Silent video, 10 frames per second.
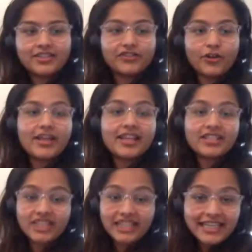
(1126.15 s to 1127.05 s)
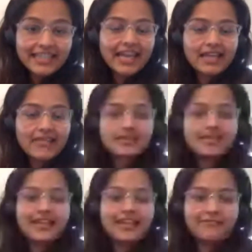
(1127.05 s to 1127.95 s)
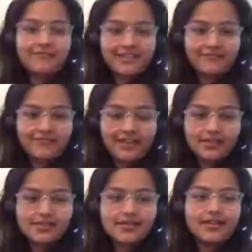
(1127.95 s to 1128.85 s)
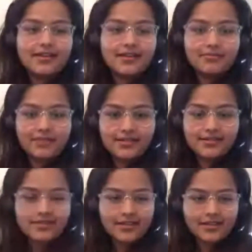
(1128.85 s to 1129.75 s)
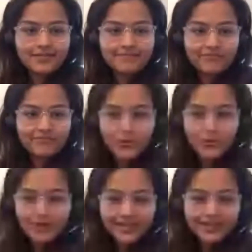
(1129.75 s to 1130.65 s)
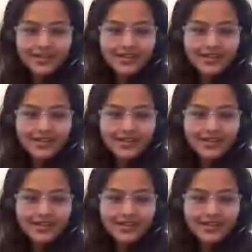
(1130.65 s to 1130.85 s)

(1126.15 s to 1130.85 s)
So in case if it fails, please don't mind,